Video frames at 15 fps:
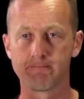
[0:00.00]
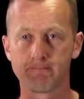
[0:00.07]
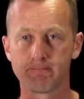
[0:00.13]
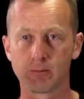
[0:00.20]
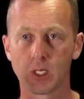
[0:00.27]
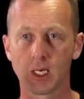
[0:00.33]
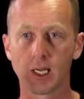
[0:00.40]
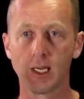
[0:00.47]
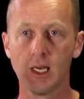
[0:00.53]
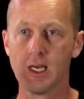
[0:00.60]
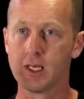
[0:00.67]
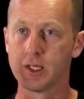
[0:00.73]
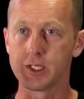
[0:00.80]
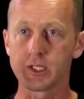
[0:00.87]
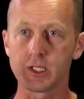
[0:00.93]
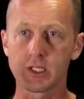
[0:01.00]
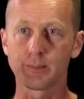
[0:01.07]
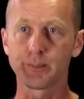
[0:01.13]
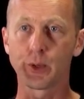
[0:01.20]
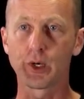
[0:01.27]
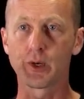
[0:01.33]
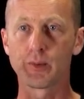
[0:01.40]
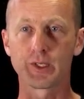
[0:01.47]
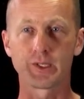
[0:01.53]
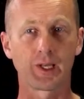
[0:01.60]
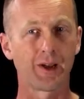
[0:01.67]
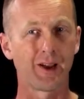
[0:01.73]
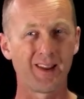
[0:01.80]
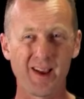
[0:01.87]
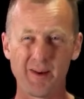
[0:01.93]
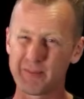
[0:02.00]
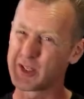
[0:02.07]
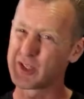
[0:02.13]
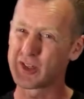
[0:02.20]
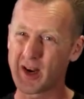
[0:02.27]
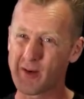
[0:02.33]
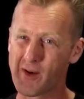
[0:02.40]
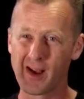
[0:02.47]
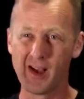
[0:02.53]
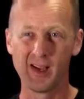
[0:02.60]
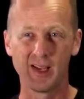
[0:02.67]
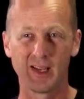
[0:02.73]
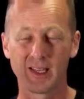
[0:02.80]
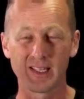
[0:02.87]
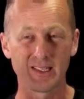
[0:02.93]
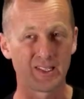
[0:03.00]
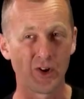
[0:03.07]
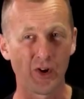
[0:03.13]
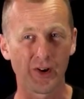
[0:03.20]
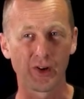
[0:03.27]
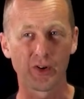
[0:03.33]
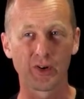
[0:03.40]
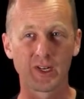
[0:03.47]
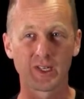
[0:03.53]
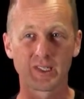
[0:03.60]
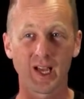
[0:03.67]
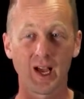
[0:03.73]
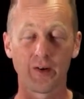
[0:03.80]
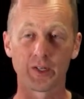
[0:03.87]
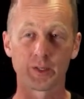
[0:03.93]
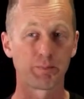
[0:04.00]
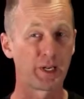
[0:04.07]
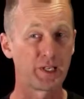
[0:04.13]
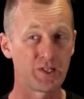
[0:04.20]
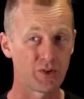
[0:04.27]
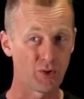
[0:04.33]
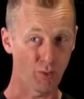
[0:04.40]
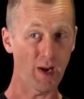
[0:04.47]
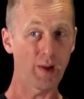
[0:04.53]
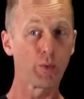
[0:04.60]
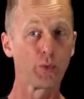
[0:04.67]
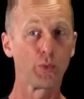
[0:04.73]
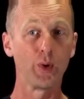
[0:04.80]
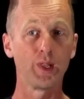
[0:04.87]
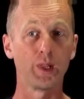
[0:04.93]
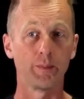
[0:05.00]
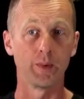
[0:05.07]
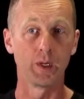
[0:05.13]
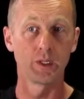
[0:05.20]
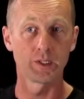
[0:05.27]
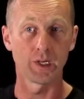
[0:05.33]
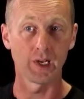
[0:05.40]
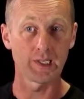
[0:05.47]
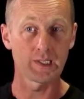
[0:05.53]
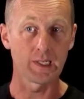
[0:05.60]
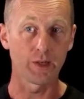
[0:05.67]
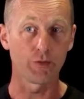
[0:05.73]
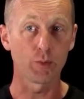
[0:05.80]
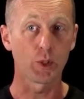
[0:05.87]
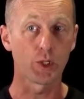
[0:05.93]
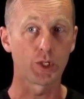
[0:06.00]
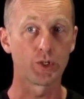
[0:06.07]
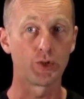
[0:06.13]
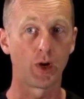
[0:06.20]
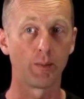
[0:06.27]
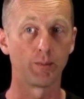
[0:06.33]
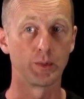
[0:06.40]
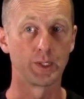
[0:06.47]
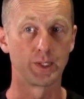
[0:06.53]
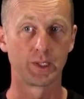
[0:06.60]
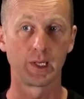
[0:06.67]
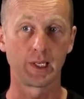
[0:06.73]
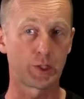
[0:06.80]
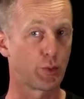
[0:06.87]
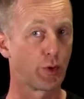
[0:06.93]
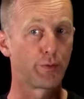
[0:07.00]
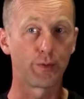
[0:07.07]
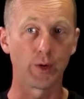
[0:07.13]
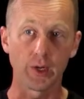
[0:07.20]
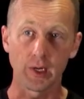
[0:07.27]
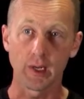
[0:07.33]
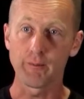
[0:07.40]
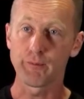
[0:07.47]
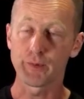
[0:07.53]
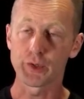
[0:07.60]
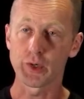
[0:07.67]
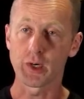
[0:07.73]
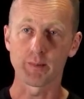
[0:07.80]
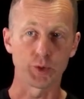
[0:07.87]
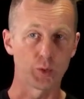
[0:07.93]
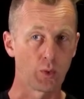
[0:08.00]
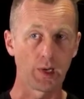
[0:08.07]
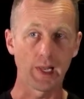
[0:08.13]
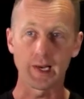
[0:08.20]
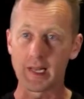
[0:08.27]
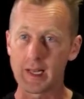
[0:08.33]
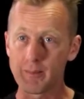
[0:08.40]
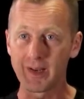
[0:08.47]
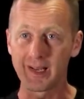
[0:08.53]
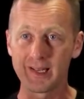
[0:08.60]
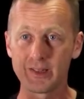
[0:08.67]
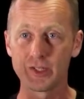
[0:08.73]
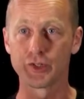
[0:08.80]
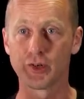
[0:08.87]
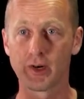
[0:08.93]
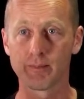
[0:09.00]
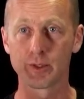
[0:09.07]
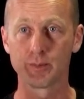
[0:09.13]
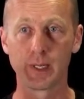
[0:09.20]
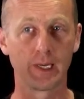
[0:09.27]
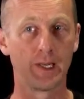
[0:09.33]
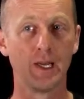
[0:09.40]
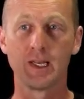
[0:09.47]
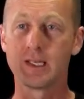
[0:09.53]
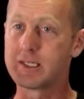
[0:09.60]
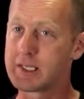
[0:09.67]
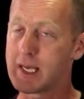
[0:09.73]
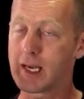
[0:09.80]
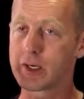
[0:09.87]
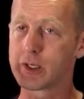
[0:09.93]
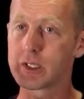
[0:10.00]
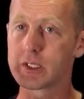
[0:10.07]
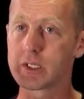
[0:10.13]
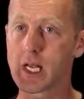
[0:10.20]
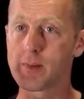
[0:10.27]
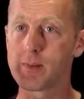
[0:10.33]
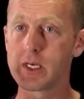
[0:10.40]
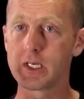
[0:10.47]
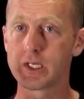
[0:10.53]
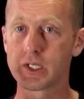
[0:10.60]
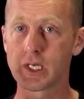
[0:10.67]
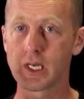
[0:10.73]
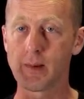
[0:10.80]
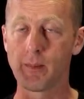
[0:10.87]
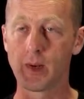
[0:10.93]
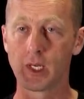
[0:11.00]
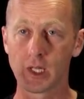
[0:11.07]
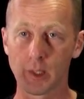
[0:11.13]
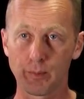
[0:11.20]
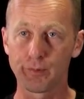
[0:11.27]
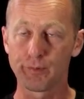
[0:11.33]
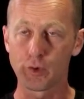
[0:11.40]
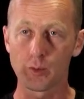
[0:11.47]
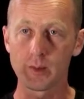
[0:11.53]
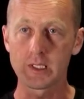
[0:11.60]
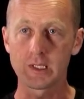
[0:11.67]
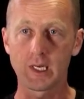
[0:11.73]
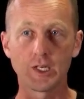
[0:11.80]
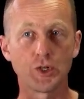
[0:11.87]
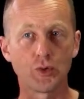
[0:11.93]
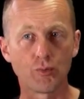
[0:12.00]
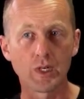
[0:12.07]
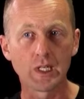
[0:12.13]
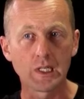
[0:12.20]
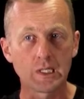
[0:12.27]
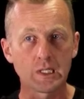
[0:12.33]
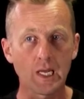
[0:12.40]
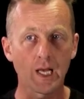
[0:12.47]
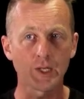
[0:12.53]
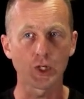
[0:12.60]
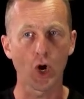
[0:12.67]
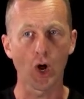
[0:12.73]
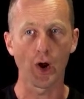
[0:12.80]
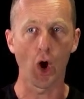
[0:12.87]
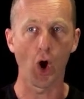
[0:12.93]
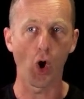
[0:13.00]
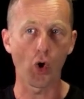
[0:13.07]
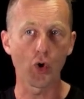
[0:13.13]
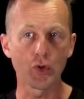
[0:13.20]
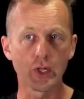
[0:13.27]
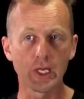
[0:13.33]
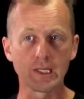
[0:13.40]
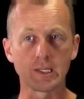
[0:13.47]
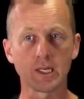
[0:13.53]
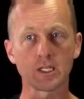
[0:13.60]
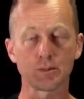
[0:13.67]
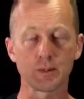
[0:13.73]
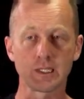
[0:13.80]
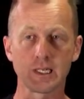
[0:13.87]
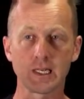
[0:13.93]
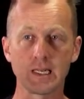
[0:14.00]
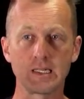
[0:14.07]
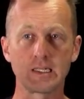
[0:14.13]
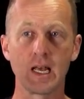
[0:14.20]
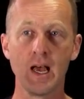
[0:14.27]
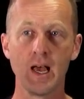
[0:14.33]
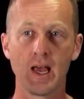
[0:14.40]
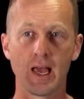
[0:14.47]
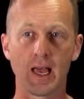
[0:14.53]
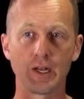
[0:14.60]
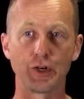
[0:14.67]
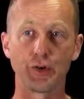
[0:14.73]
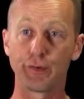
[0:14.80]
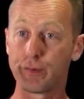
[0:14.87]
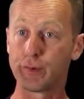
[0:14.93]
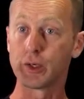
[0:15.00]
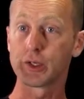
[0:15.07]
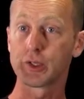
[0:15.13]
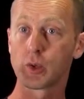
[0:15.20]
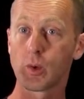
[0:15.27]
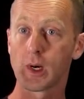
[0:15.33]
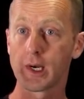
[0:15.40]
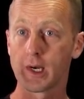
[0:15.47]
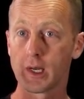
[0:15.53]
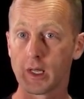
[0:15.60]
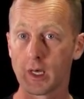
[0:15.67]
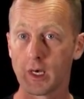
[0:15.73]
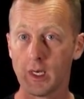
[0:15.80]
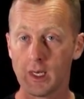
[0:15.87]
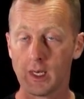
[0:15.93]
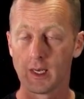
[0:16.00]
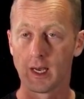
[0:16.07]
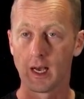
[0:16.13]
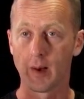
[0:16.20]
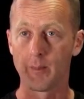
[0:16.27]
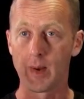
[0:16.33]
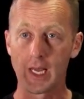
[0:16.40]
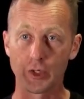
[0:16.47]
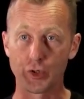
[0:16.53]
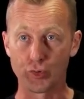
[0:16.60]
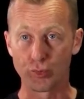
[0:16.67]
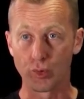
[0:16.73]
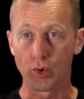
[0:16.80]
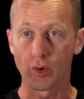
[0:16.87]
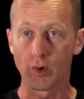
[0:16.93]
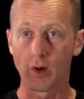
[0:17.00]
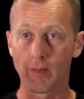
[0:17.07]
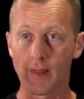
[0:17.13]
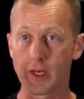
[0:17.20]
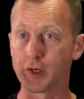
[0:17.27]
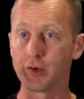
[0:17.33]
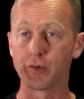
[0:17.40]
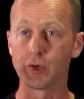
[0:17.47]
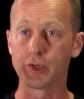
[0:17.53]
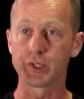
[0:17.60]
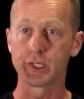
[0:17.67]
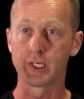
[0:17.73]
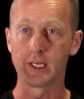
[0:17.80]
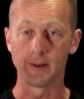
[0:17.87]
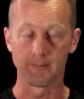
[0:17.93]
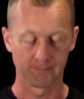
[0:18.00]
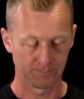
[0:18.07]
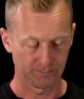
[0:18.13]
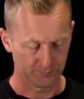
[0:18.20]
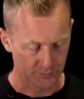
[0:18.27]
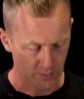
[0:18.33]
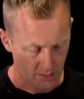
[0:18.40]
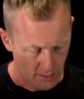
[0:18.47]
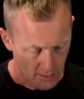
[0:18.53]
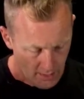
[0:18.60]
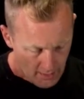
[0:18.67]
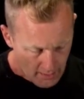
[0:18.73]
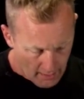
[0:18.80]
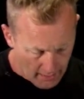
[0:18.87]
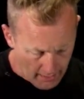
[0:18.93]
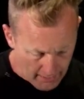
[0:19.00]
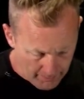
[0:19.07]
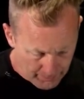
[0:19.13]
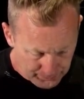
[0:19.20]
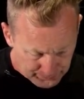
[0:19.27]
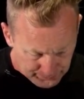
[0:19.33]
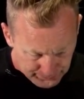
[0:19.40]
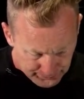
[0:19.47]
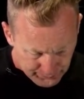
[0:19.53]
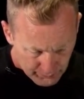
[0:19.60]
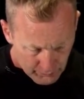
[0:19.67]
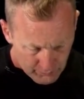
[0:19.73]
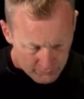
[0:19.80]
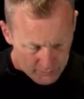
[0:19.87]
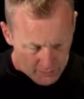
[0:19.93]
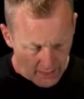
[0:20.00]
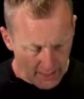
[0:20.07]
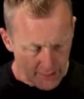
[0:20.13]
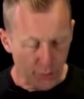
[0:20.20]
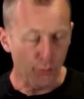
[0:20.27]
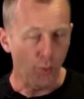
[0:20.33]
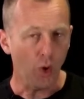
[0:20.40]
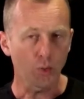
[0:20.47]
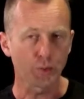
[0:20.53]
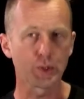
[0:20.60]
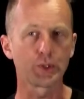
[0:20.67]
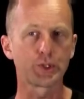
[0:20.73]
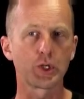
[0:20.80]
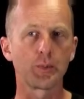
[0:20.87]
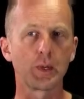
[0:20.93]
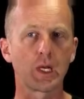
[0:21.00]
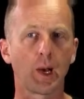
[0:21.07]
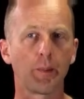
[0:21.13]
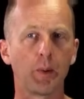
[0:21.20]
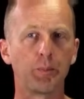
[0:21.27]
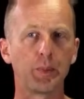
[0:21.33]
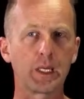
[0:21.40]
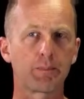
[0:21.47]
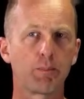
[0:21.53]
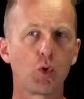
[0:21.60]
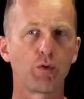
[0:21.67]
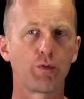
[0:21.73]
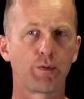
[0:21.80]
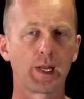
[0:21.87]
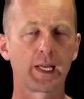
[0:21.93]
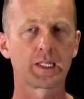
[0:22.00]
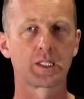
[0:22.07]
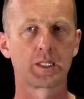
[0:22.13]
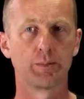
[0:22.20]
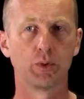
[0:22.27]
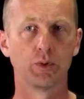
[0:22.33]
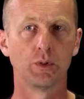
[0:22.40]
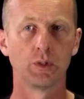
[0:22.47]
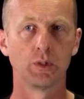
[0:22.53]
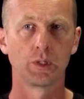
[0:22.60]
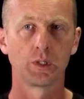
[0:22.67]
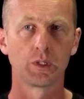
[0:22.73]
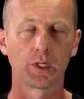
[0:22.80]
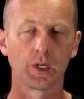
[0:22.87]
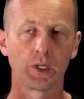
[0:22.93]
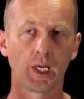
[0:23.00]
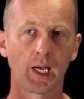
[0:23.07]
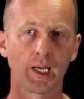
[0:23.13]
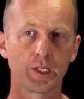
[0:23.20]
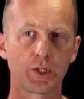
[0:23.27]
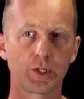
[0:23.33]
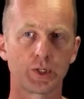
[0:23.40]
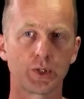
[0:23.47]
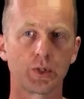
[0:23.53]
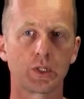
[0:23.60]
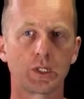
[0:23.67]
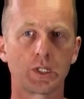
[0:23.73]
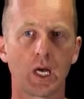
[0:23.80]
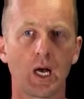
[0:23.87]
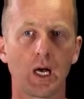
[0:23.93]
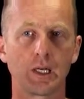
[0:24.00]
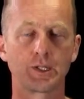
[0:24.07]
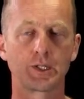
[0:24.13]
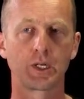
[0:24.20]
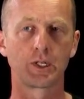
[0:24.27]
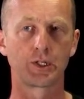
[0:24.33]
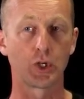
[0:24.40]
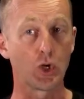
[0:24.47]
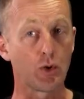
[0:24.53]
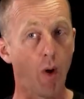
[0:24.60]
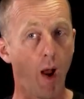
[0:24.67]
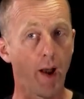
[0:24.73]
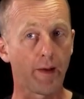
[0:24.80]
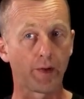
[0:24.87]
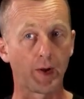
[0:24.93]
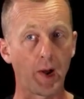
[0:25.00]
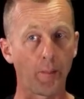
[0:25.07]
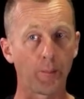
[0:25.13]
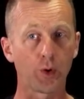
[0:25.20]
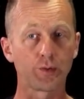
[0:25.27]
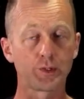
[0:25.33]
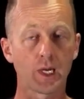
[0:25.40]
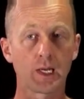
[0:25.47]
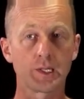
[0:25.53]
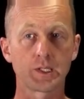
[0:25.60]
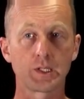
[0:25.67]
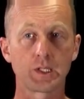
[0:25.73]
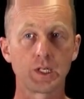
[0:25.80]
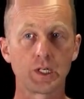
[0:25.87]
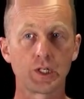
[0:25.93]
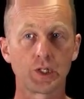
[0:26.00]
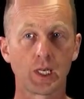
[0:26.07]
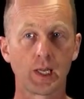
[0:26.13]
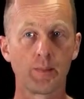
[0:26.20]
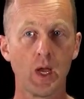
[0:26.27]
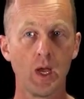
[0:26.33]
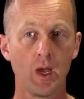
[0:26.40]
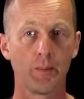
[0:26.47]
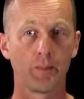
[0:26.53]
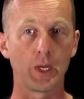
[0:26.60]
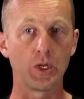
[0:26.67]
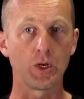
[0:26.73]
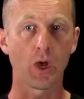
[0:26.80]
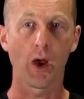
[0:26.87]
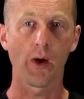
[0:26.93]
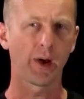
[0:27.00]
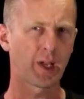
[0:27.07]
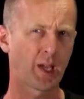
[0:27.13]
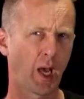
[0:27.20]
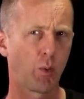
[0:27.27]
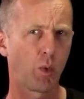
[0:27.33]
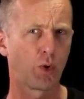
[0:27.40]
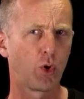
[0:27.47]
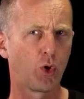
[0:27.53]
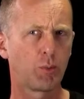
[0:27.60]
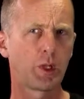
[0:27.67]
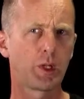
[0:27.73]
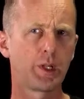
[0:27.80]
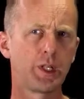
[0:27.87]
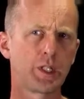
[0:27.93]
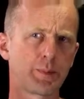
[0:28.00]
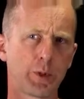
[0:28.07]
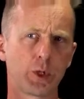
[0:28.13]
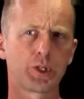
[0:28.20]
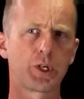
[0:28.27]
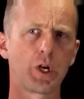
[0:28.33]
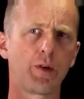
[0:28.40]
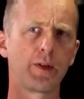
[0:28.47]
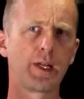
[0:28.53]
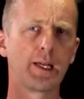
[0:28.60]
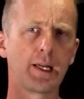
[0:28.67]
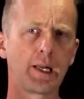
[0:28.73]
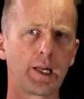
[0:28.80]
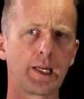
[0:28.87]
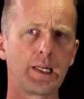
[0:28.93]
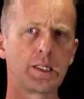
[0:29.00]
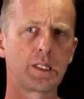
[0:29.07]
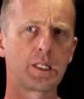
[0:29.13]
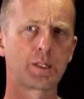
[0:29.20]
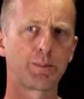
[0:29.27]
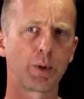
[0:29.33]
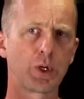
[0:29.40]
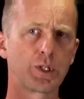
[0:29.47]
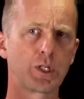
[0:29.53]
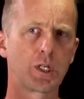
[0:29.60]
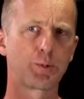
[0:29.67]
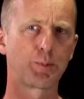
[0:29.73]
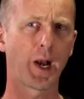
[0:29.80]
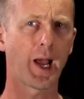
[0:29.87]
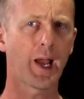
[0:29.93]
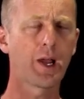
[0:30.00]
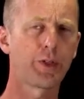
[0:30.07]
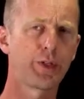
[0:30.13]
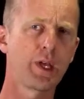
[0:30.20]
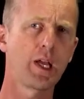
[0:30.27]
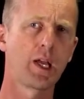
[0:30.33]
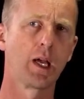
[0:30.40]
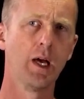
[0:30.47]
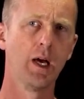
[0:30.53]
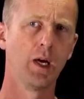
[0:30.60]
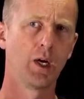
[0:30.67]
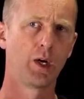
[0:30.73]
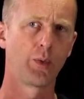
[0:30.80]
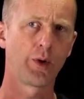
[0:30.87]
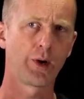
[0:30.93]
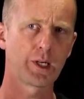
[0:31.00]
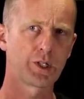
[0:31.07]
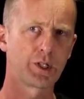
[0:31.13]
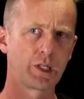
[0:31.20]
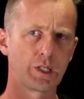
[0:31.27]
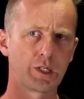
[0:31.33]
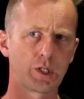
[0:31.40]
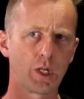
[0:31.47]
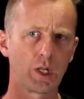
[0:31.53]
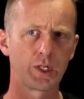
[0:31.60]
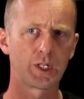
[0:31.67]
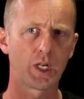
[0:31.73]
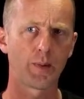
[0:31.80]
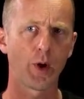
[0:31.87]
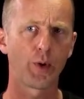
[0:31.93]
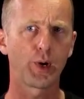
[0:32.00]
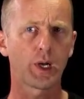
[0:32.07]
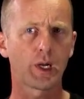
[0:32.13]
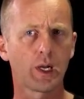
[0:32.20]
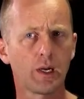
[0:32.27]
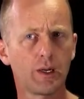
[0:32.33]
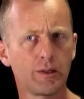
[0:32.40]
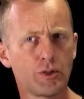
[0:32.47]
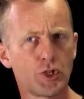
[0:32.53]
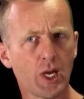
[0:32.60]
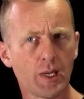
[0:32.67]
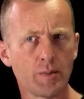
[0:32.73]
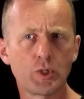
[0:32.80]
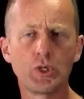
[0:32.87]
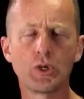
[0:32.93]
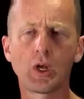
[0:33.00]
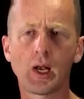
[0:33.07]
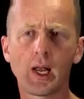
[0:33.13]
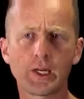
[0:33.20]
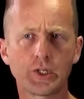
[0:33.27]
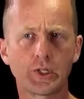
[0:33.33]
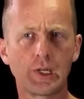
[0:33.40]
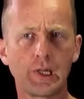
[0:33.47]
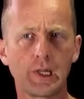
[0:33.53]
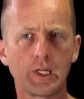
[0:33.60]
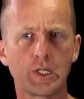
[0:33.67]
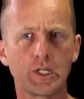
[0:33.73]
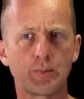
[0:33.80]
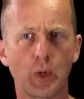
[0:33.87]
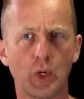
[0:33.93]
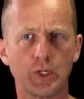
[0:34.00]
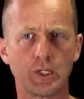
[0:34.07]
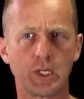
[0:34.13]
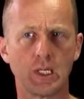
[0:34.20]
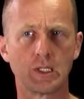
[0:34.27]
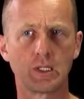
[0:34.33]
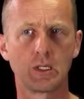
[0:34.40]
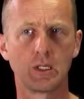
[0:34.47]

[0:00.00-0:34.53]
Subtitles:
Okay? This is the point at which they go, yep, the drummer, he's not a good guitarist, but he's great with rhythm. So let's leave him on the drums. Let's refer to him for drums. We'll let him lead the drums bit. Exactly the same in your team. In the performing stage, you really start to kind of hone these expertise and defer to one another and draw on that diversity. And the roles also become a bit more flexible, okay, to suit the task. So you might have a number of tasks in your team, but you go, okay, well, normally this person over here leads this process, but hey, I think we're actually a solid team. I reckon, James, you can actually lead this process.